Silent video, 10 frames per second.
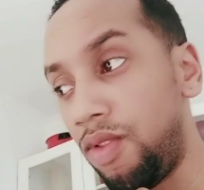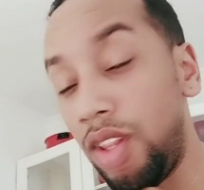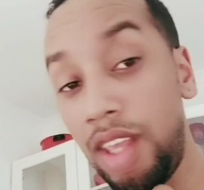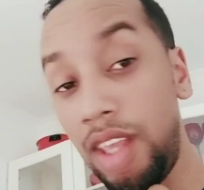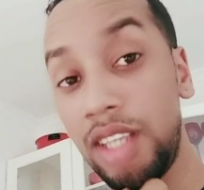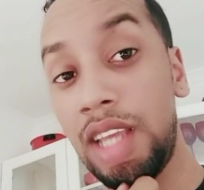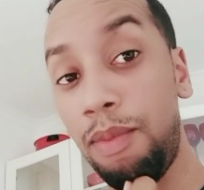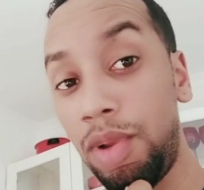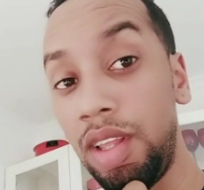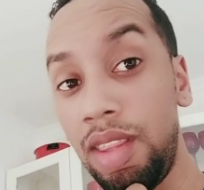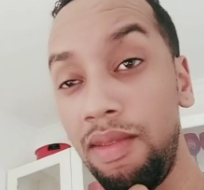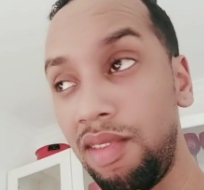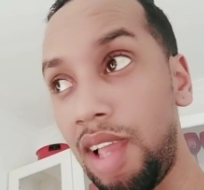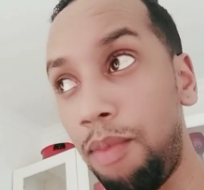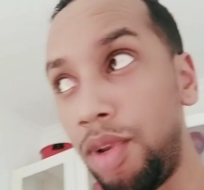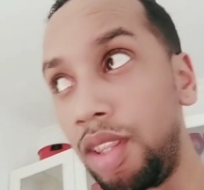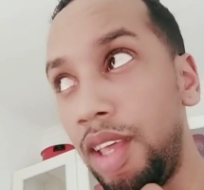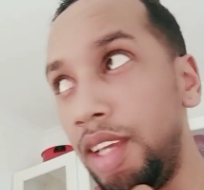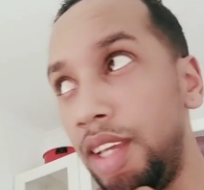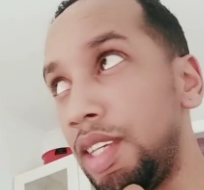next couple of days.